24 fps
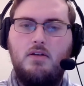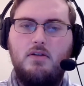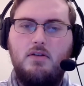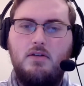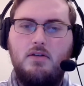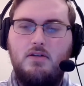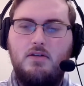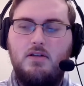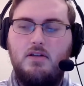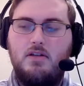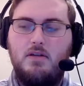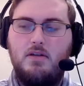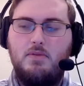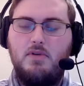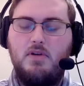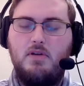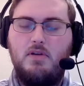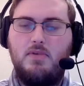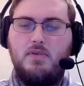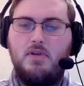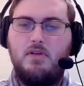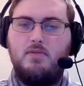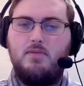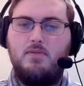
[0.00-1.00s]
See,
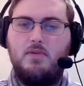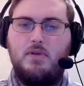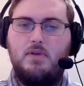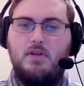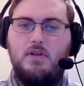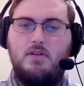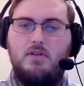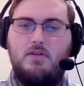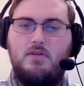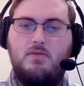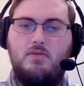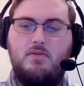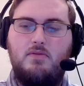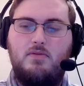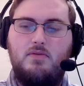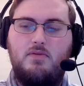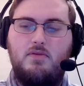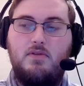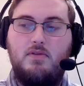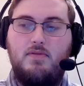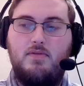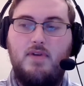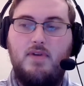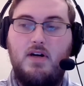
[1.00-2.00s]
W.E.B. Du Bois is
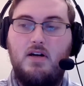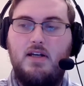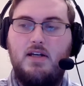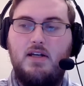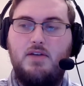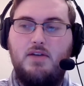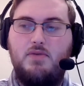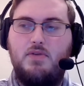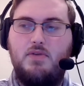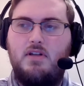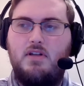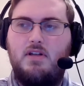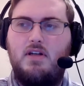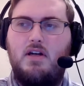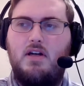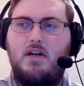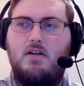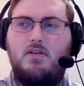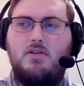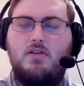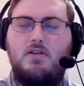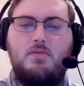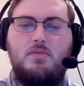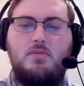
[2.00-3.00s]
a very interesting
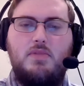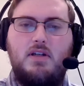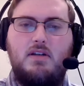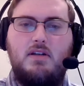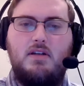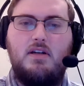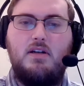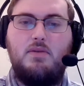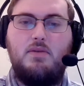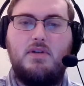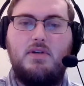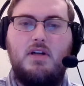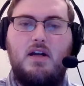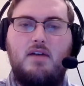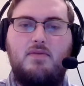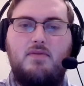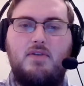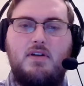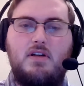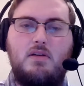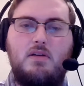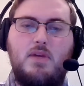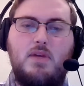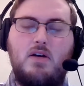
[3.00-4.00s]
character, being that he was an
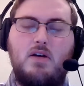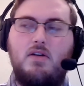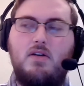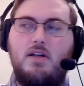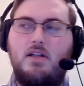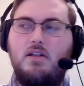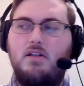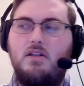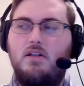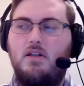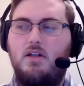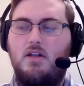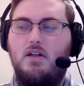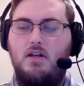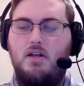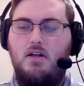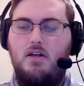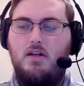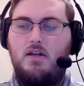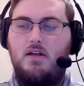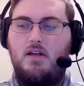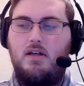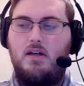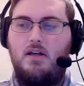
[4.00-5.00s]
African American
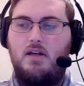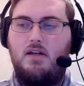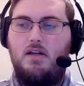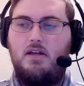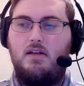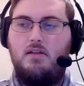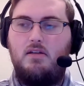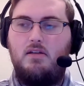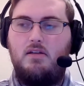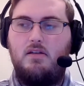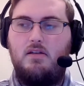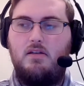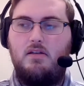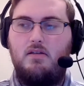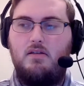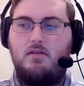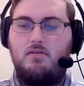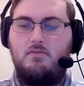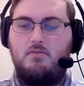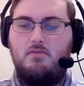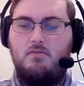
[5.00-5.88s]
in the